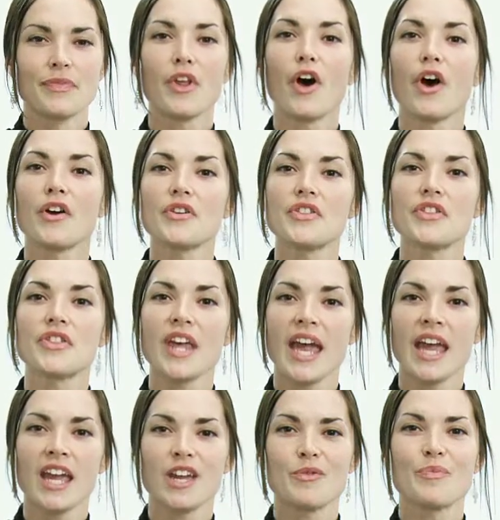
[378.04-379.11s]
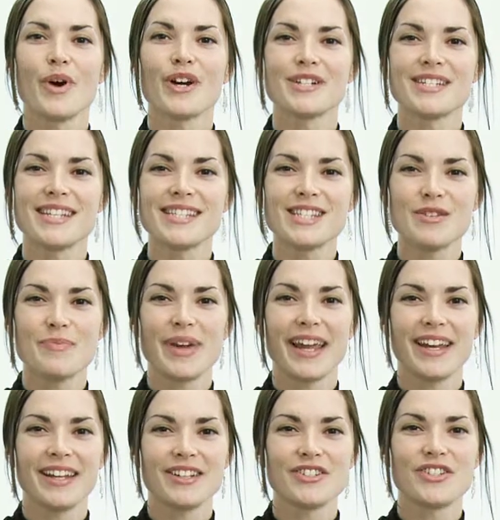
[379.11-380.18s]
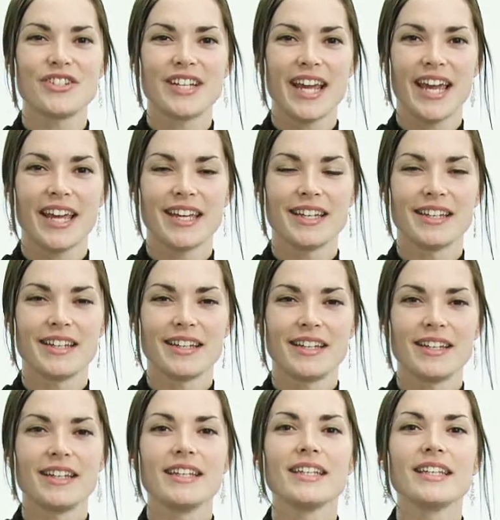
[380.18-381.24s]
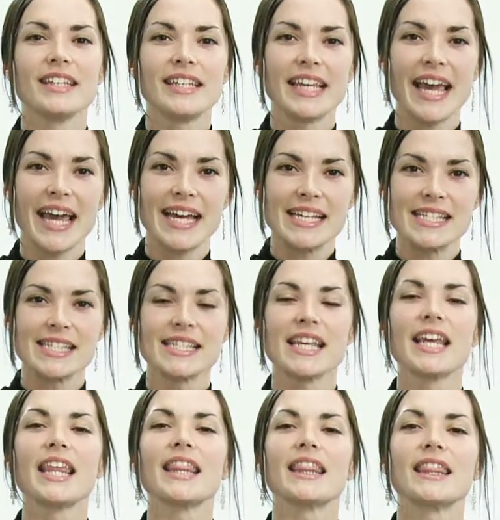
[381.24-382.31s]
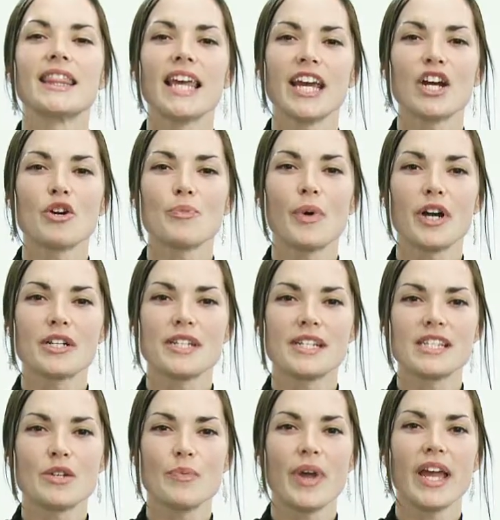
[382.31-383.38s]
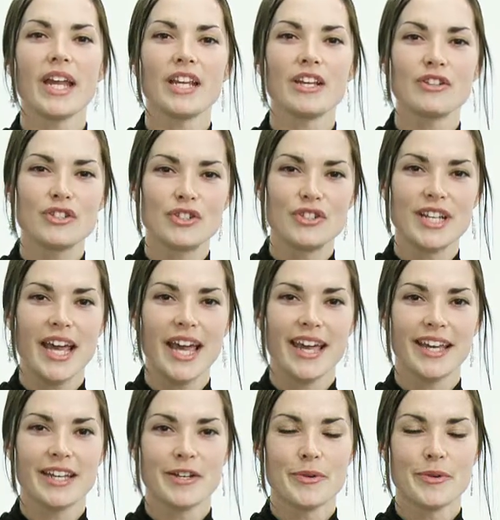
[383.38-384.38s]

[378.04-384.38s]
Are they participating today? Yes, they're participating today.